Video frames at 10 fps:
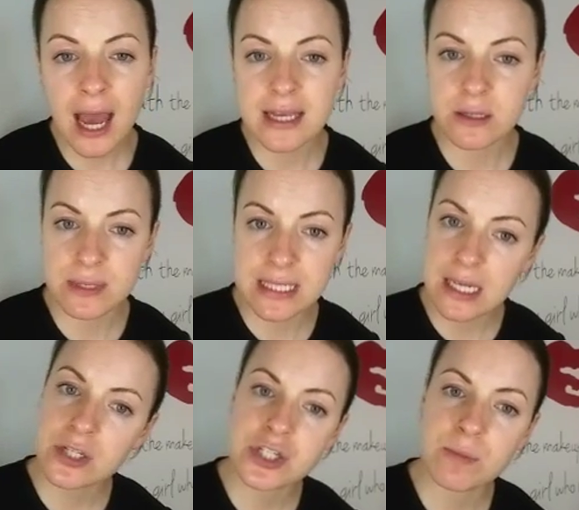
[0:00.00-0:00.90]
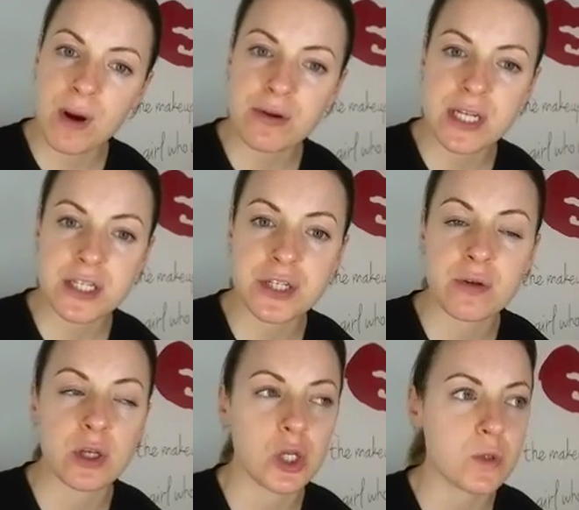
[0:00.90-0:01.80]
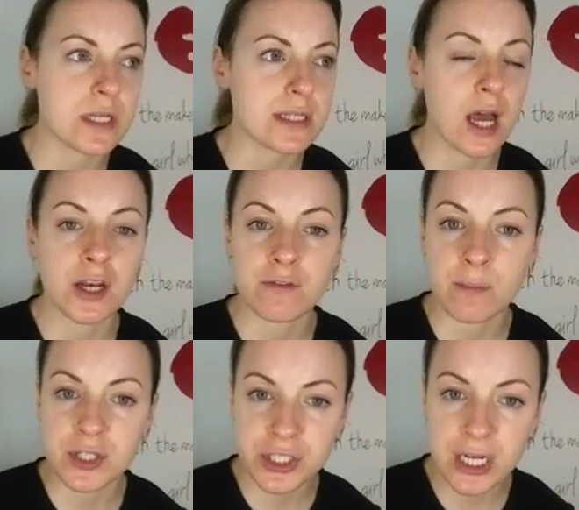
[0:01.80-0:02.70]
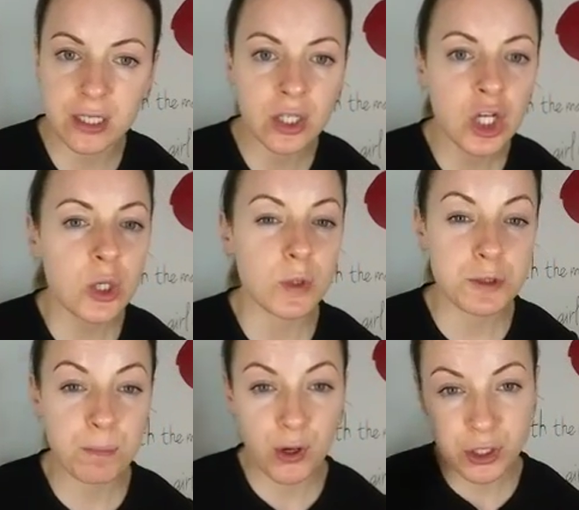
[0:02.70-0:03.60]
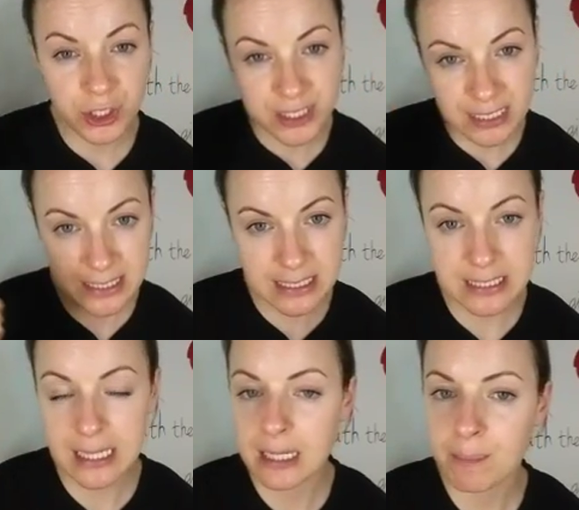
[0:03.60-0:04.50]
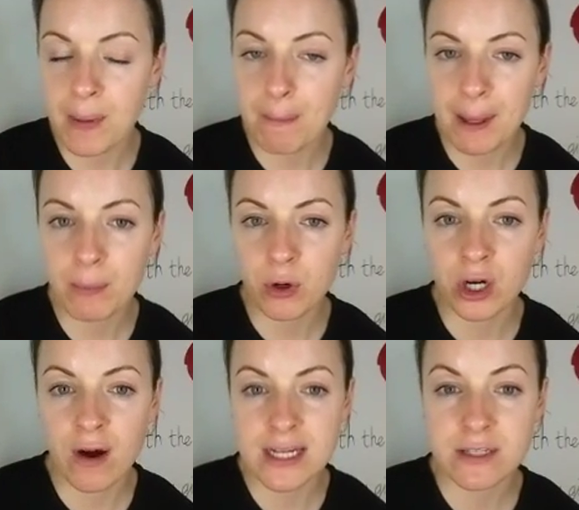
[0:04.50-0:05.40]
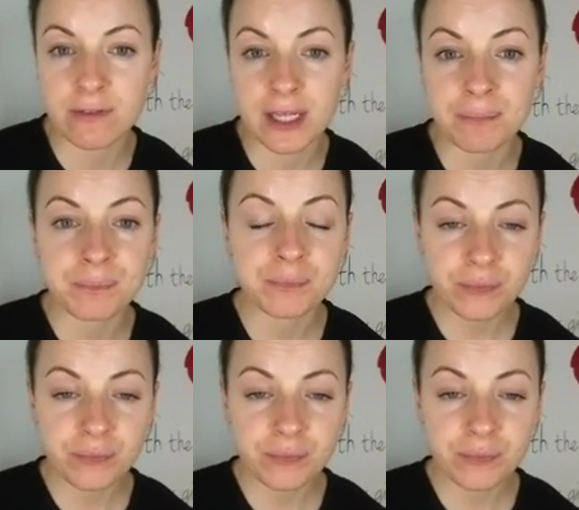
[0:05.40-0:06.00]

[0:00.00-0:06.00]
as I was saying to you, brow tattooing uses kind of a machine which punctures into the skin a bit more aggressively.